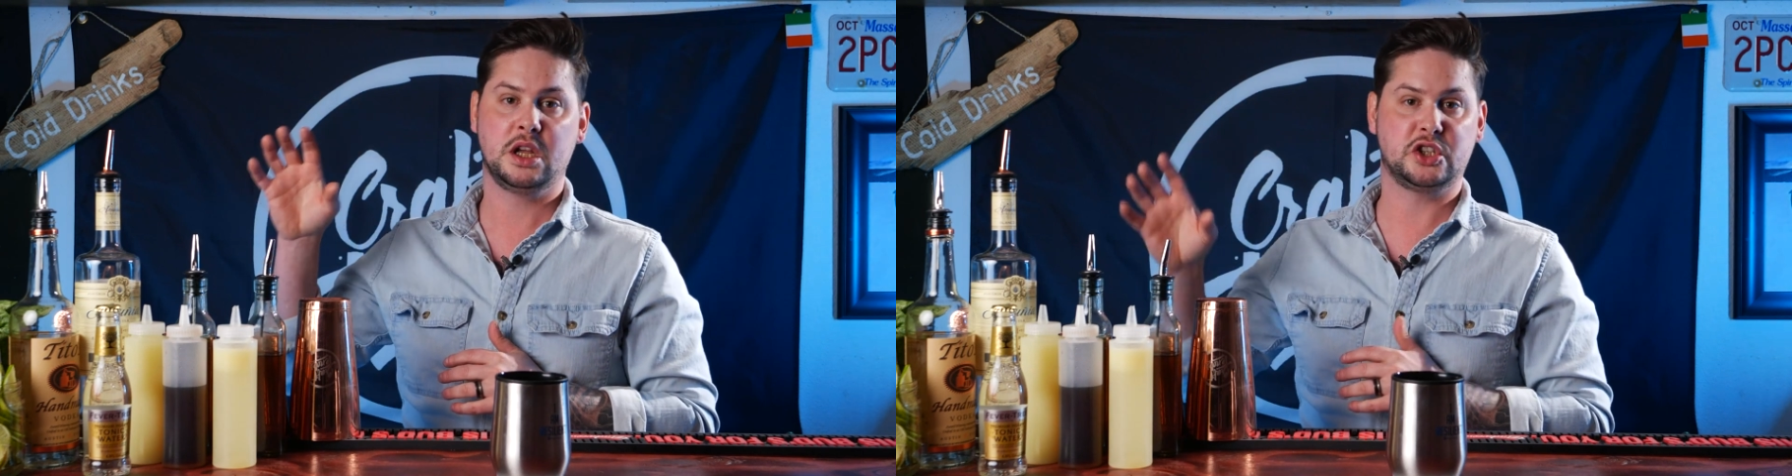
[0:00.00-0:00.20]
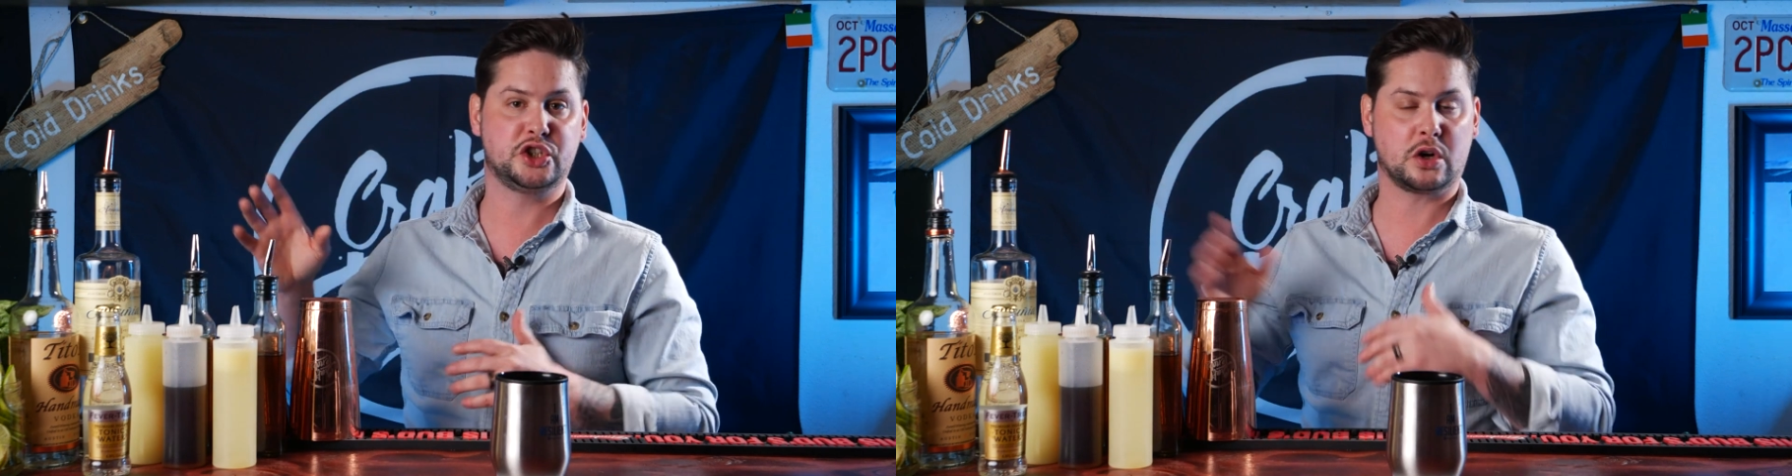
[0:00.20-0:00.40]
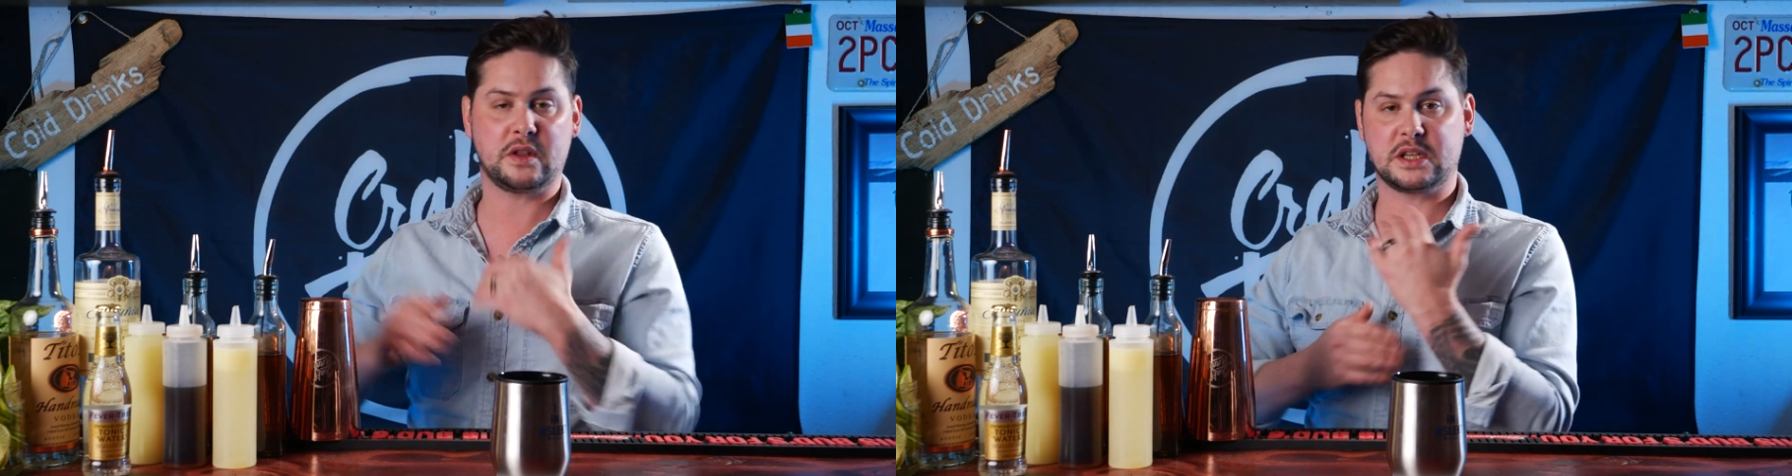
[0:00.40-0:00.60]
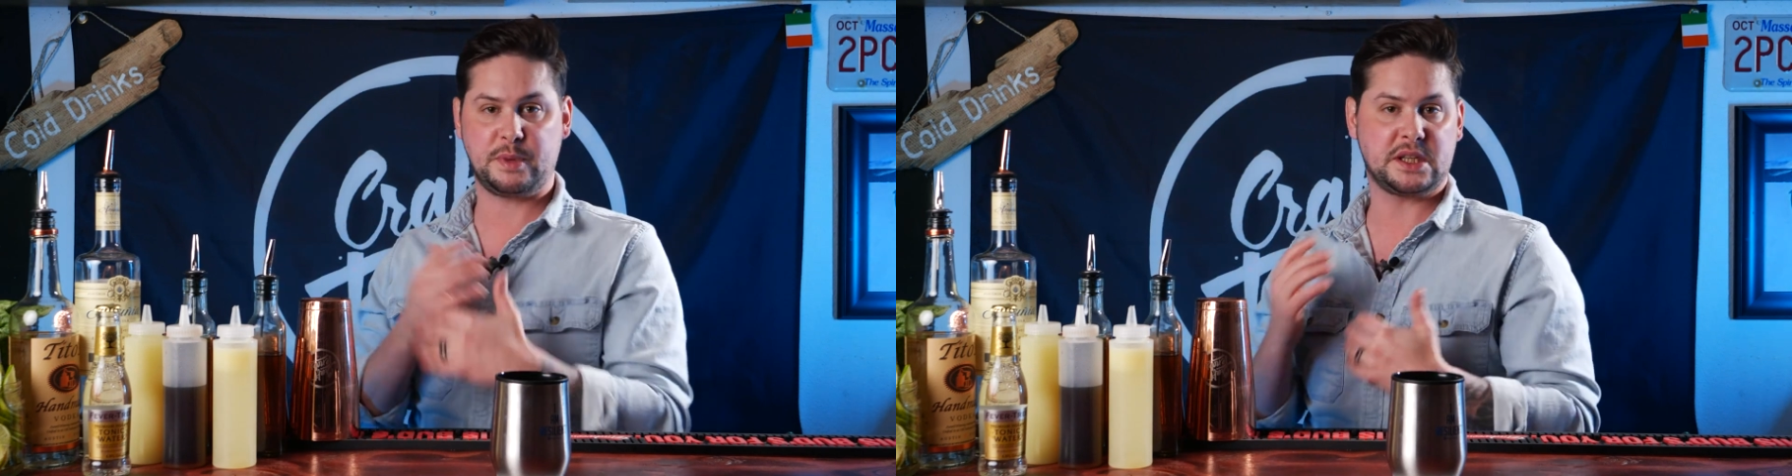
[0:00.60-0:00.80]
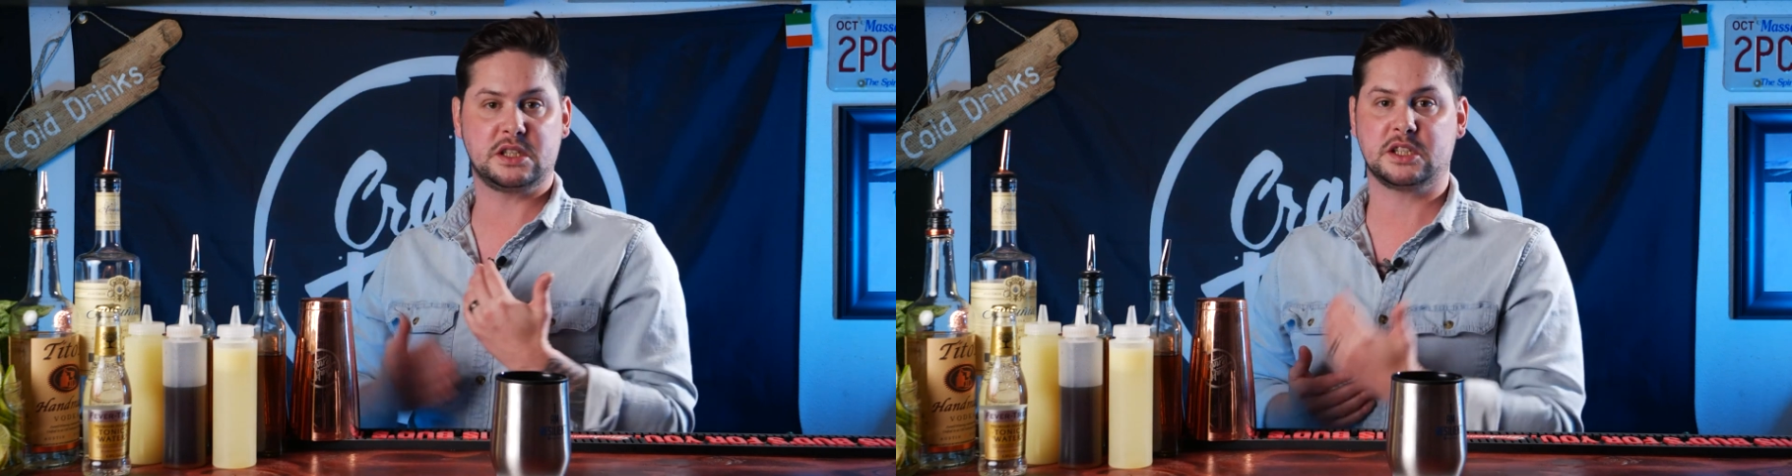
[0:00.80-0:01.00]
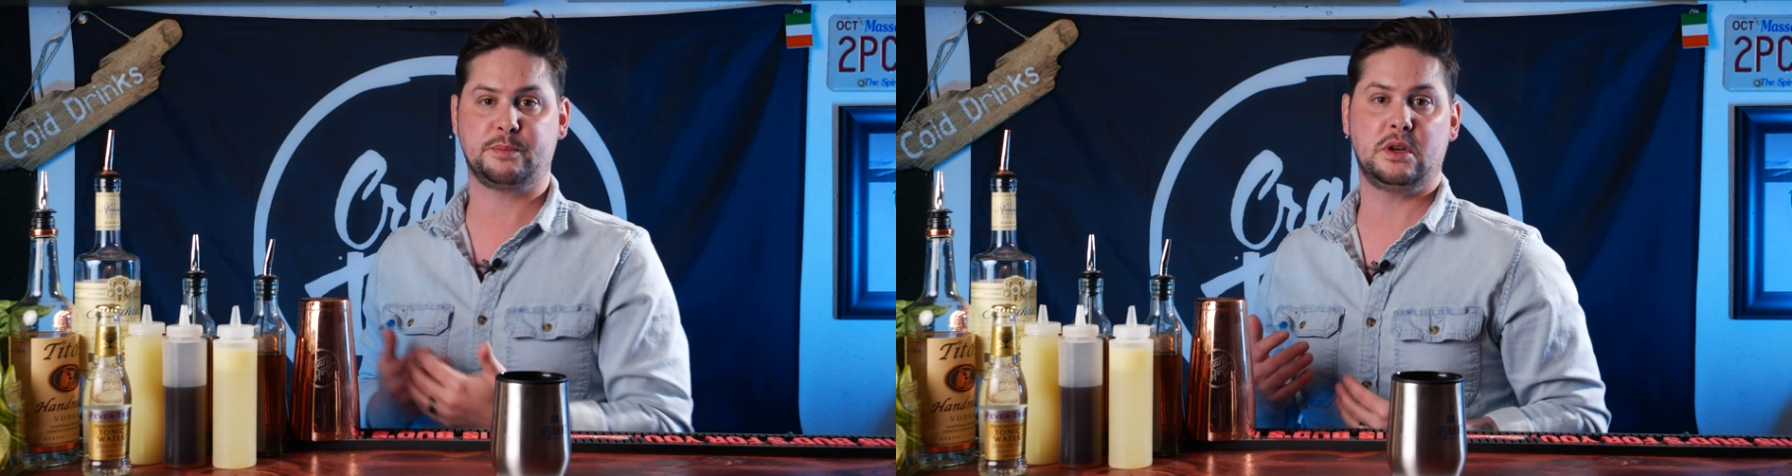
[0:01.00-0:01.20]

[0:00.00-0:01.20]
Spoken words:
and sugar that's basically just